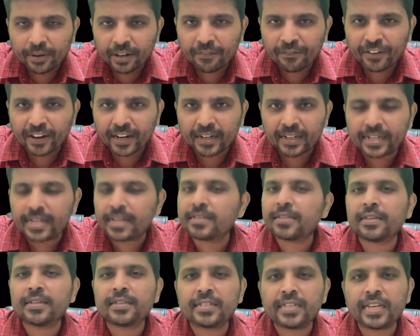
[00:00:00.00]
defect
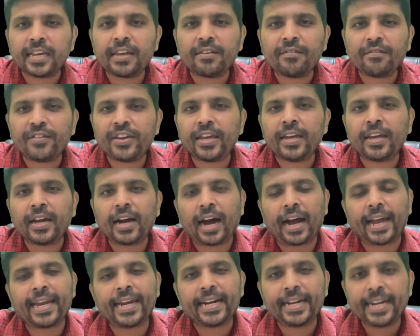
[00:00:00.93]
is
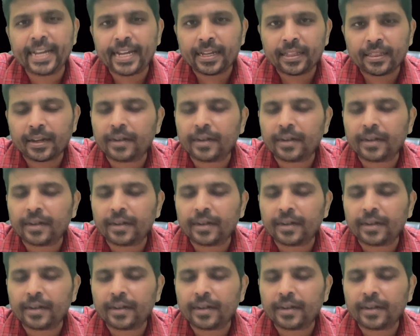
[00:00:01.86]
CVID,